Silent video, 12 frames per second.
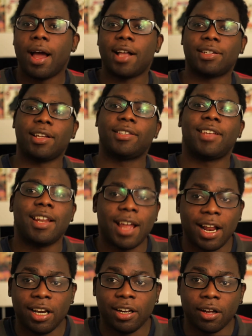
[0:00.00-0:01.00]
As I said
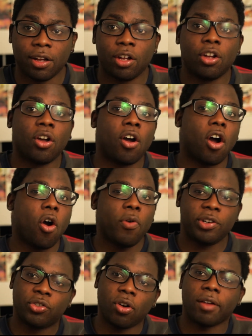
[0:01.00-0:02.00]
earlier,
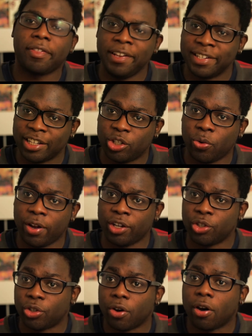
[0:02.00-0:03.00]
always draw things that you
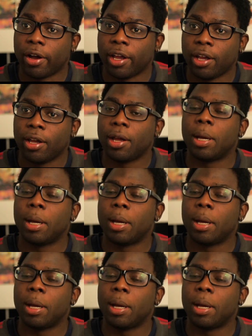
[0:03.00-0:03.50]
enjoy.